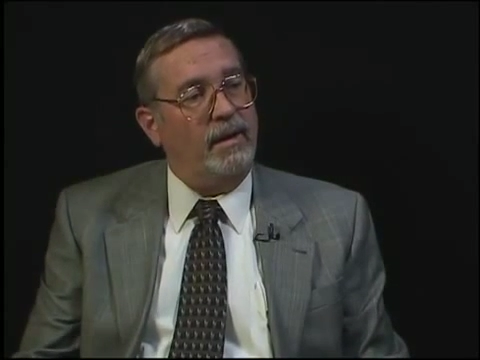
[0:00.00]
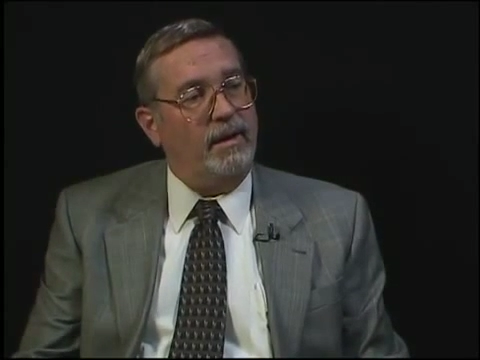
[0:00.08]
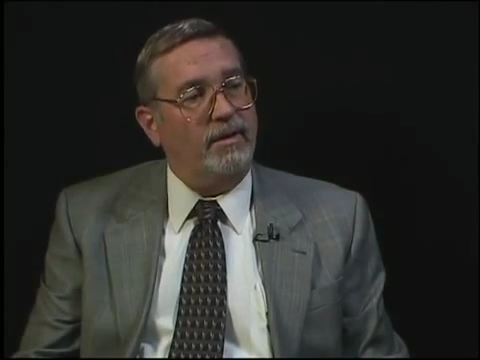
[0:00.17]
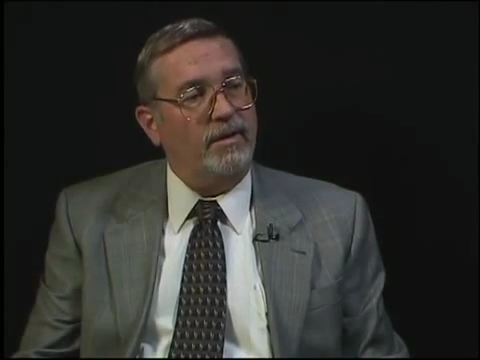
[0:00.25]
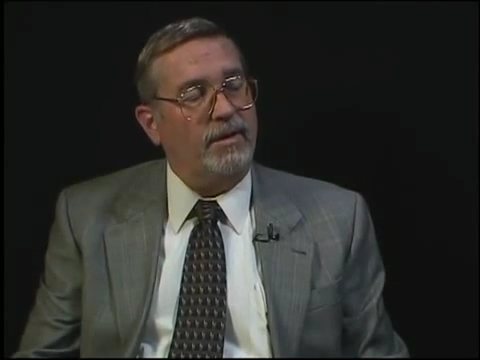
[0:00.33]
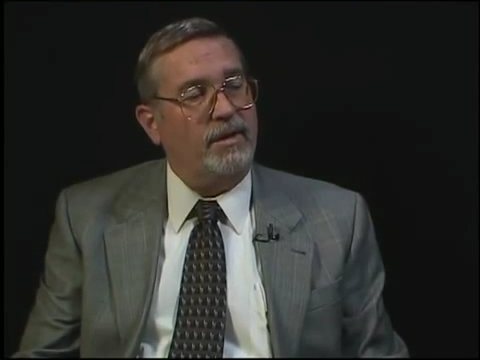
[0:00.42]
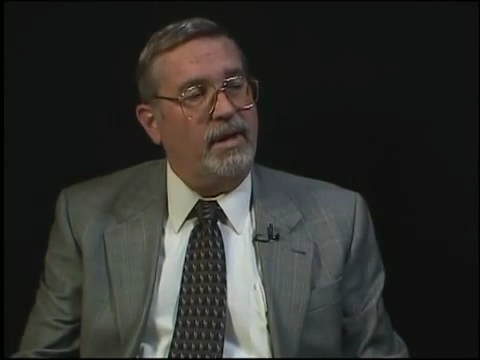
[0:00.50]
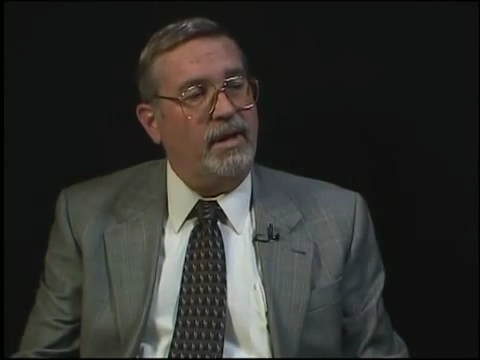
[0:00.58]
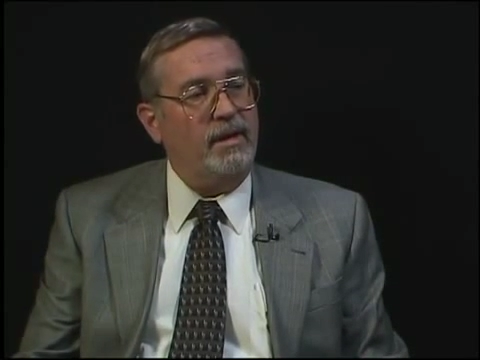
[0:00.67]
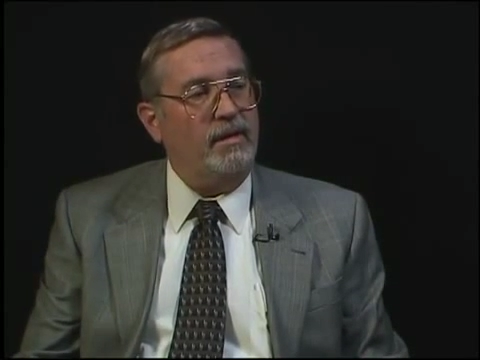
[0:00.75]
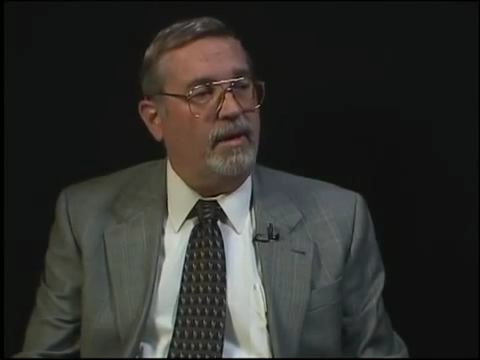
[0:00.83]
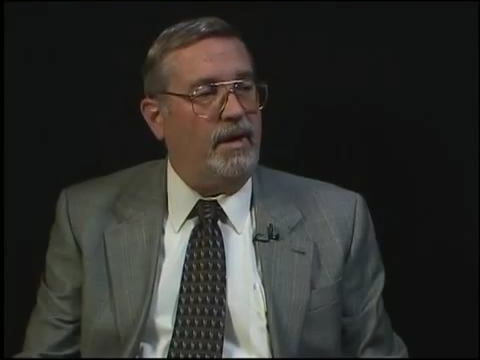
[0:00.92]
is
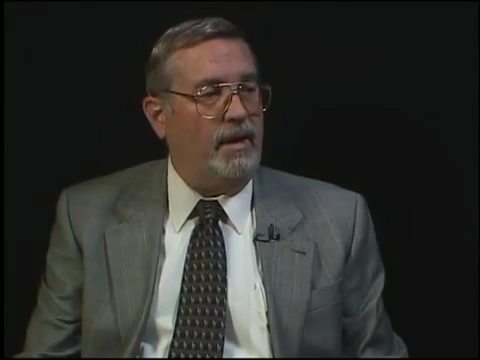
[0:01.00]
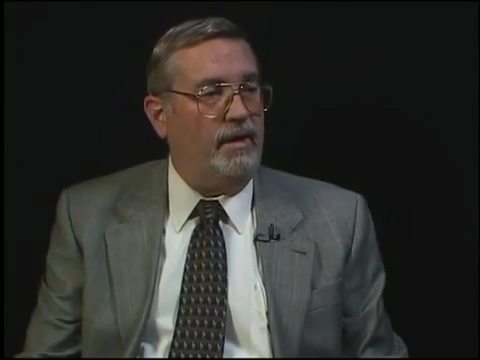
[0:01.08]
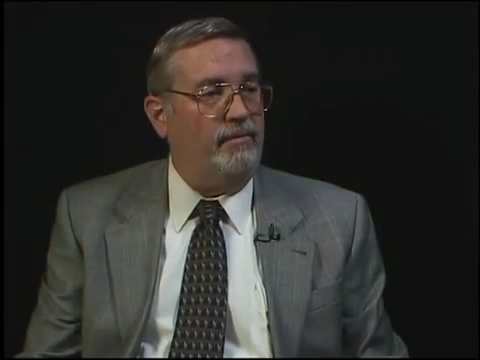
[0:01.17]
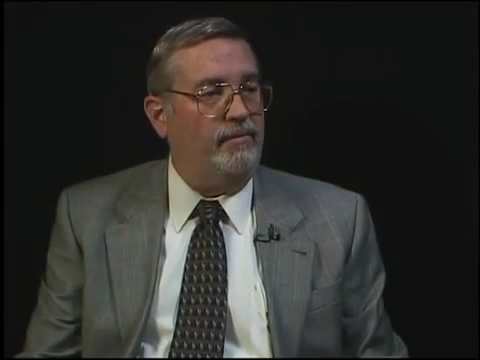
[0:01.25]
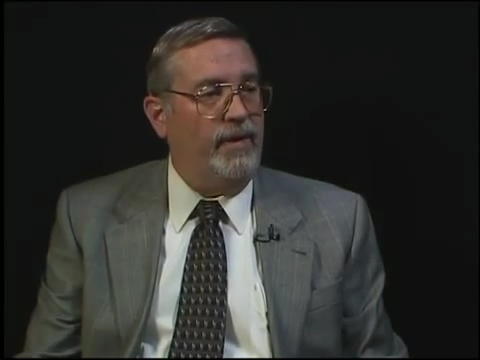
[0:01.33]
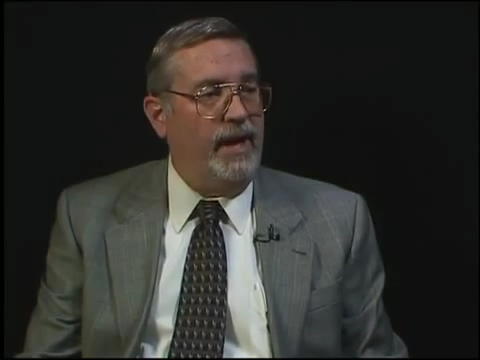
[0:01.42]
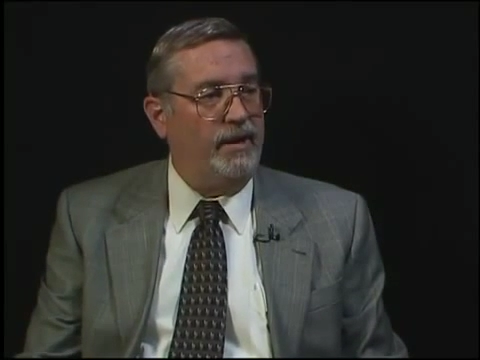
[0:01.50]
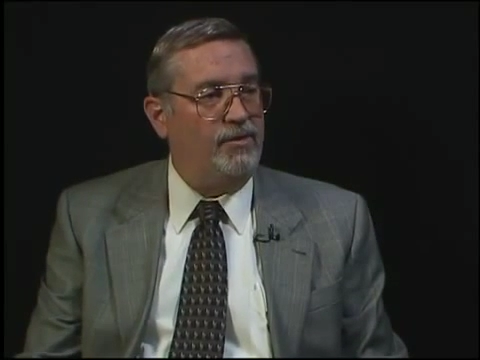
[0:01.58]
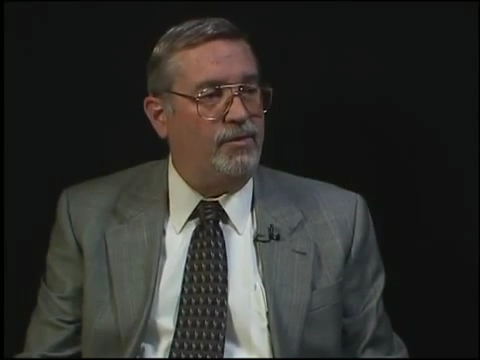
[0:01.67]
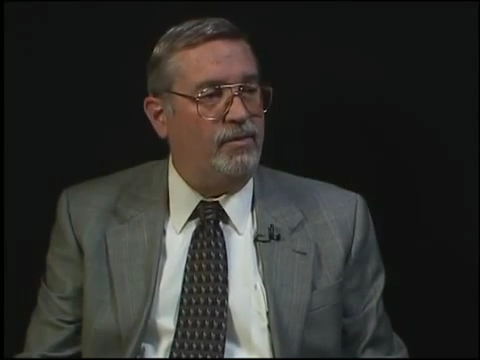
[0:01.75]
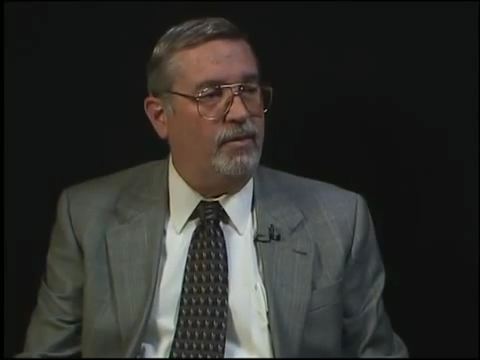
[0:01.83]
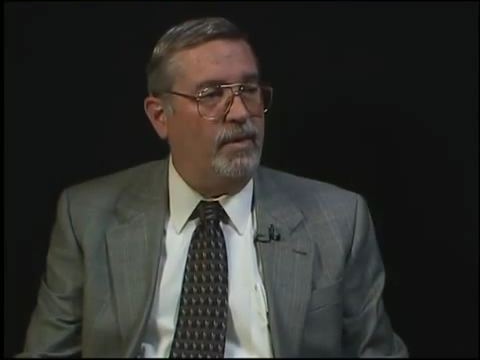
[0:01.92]
the uh,
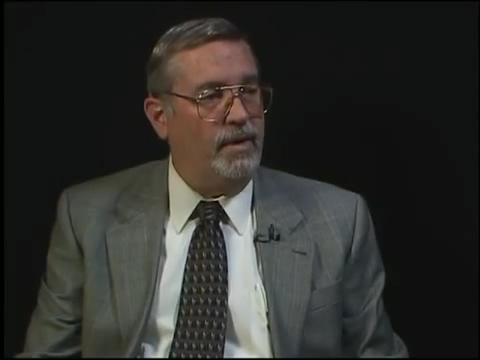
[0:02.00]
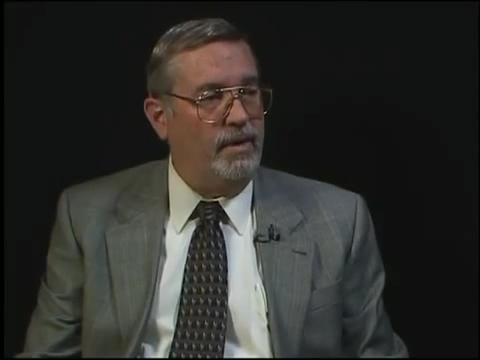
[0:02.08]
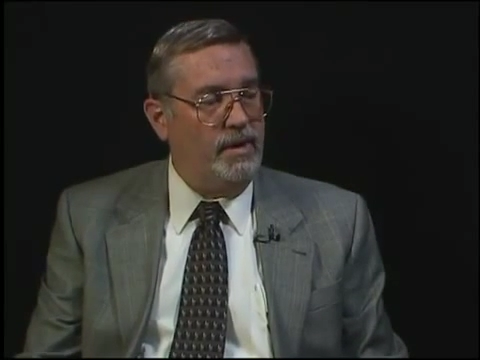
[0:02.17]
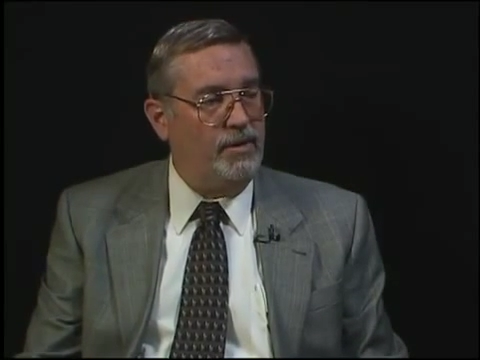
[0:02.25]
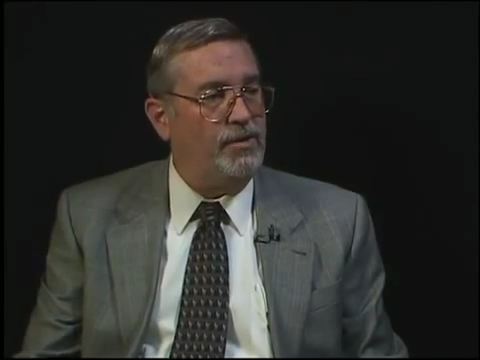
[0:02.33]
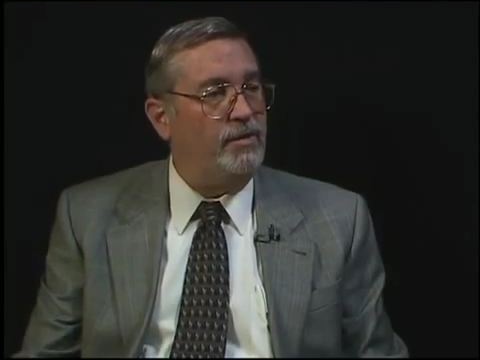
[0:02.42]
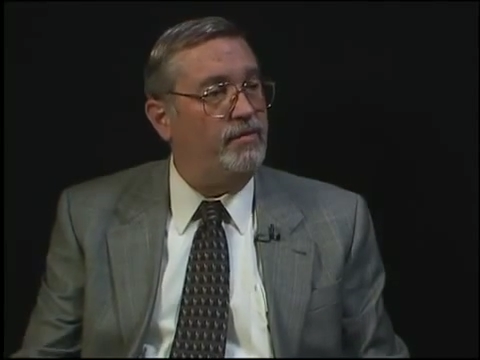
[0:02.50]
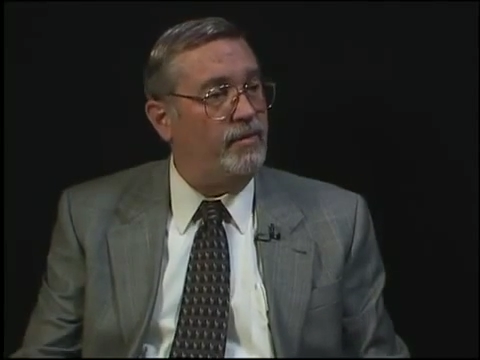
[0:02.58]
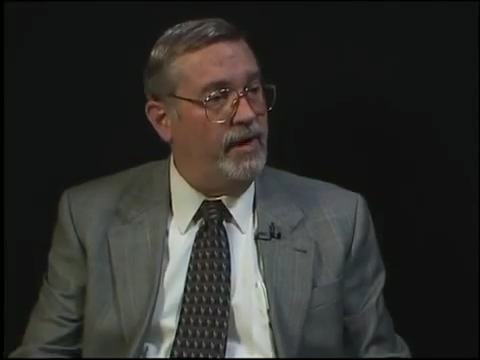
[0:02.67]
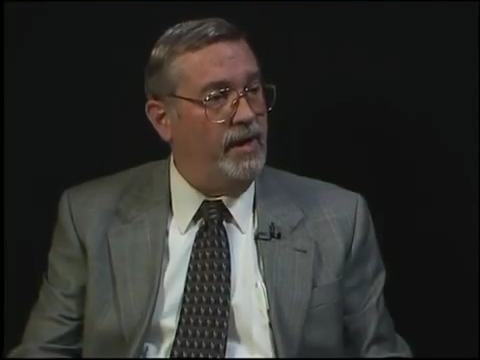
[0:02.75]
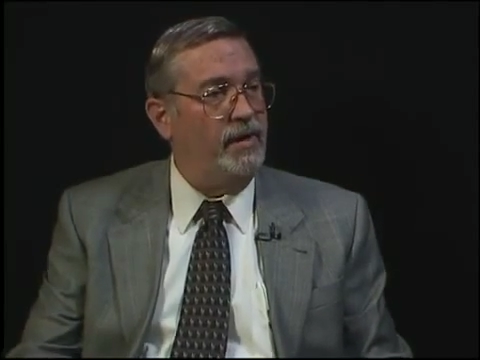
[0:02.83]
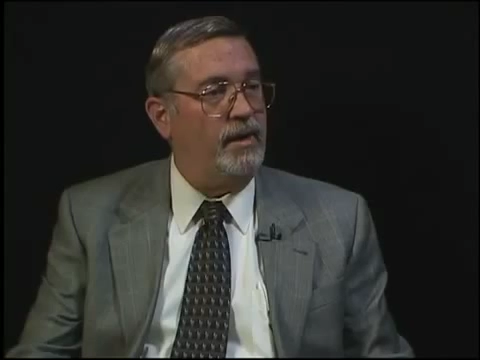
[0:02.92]
financial condition of
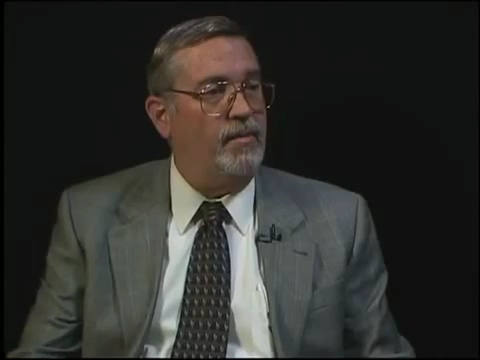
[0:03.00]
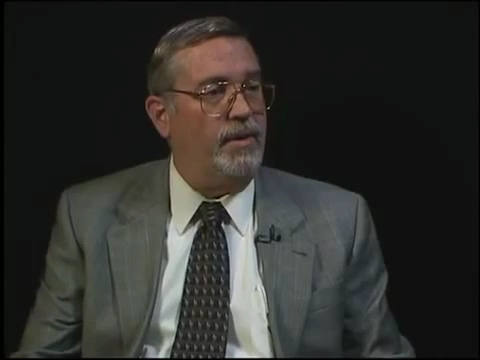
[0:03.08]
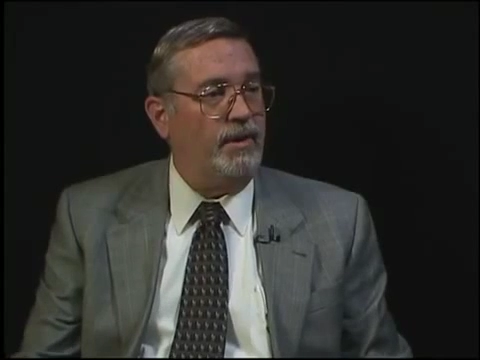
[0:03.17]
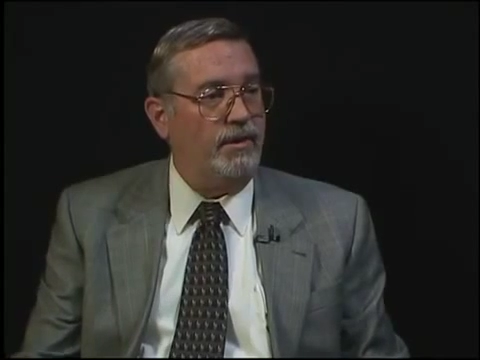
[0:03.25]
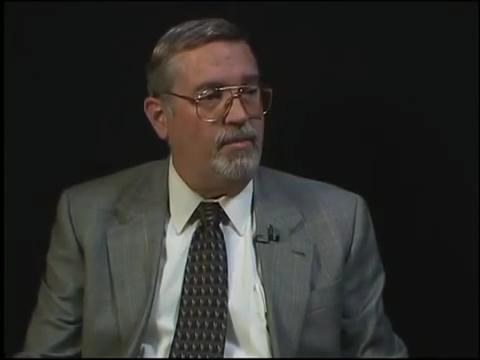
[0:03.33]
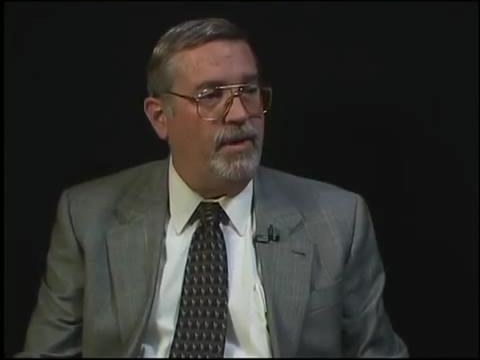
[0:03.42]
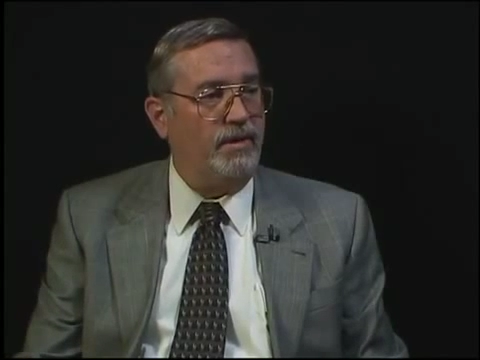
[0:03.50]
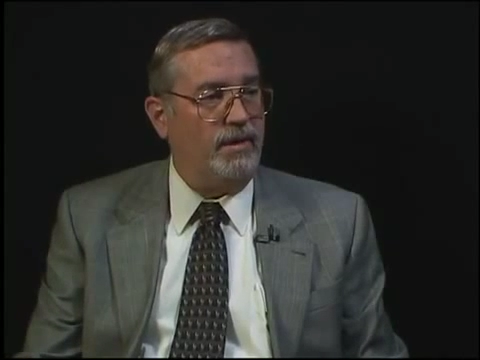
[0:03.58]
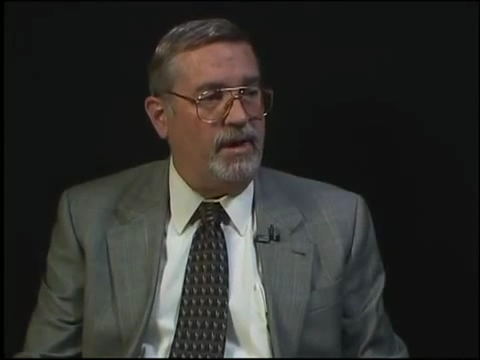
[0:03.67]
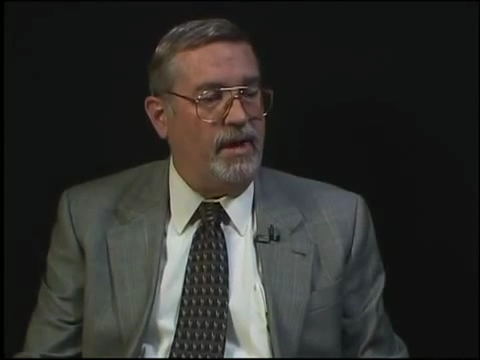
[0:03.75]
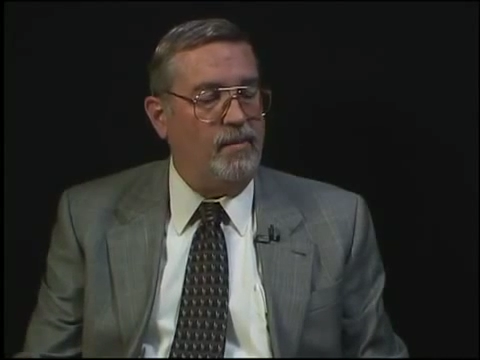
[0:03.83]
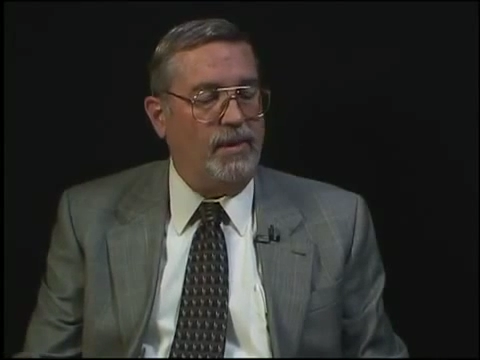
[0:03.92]
their income and expense
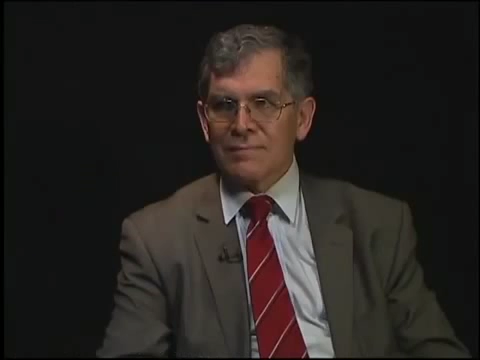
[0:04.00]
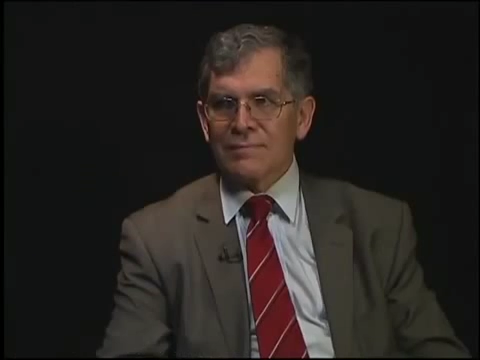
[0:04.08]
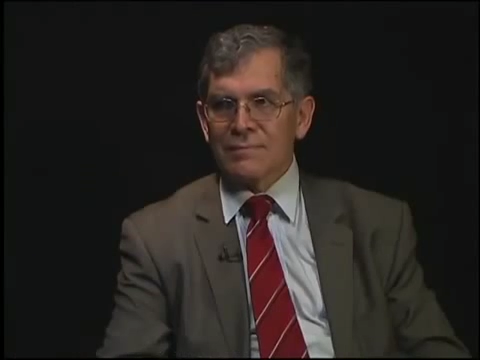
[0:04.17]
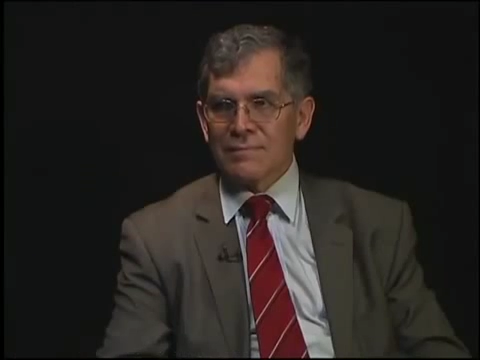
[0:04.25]
statement.